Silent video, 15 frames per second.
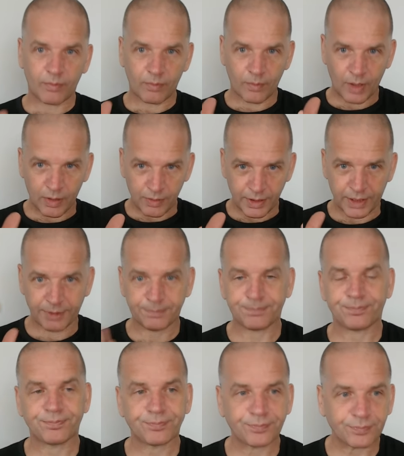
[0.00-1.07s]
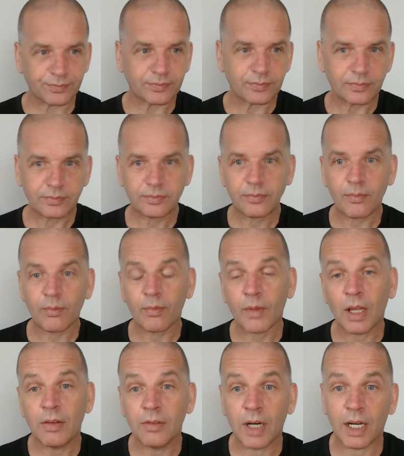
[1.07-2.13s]
Okay.
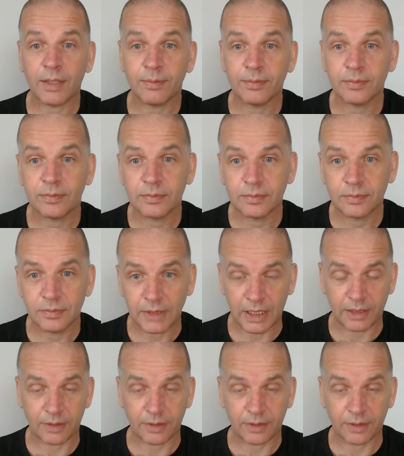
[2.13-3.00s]
But, yeah.